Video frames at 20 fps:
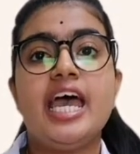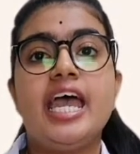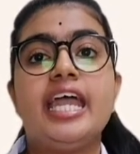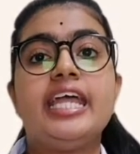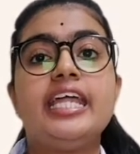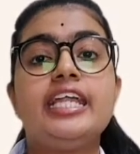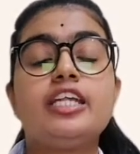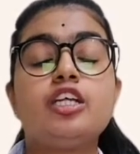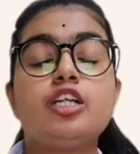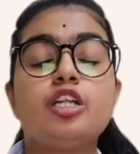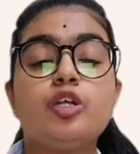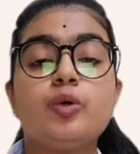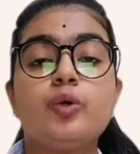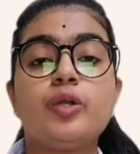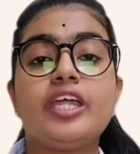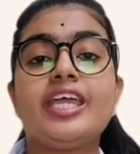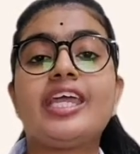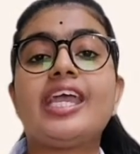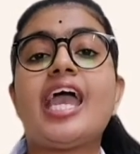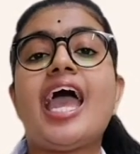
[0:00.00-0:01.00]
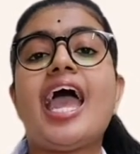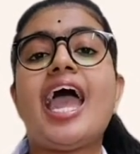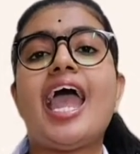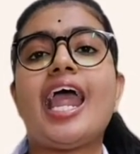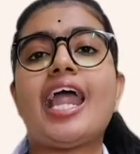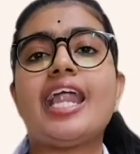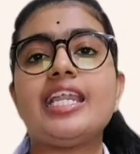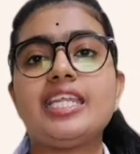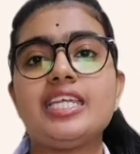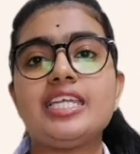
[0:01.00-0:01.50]
including
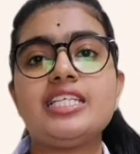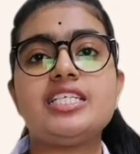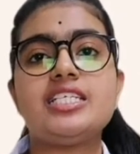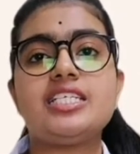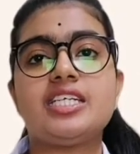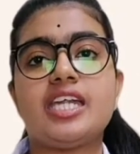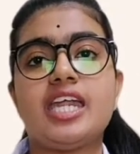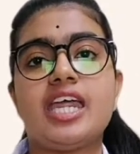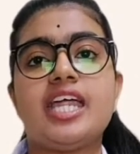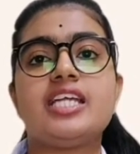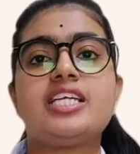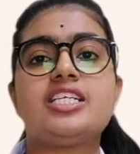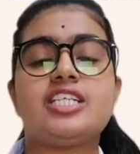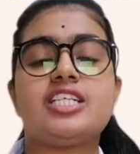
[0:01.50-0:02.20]
any trade